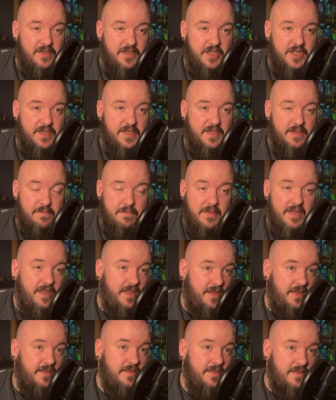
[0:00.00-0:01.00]
just
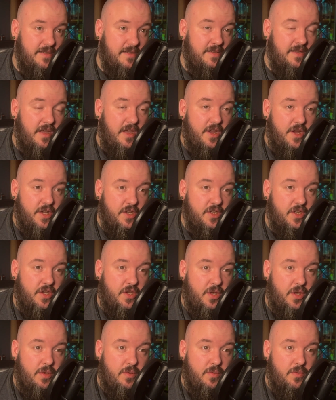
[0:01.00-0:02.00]
millions, to
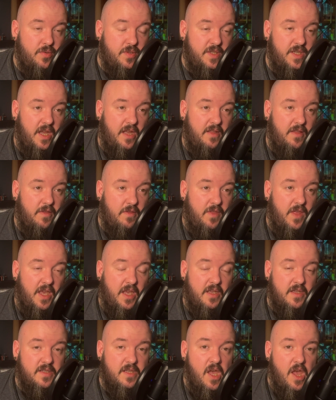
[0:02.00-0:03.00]
use certain
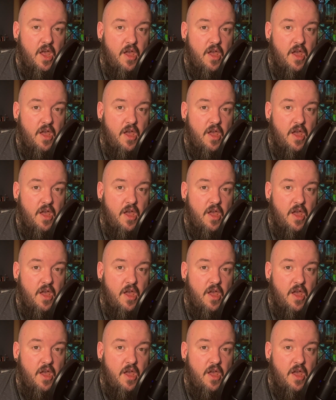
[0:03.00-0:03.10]
things.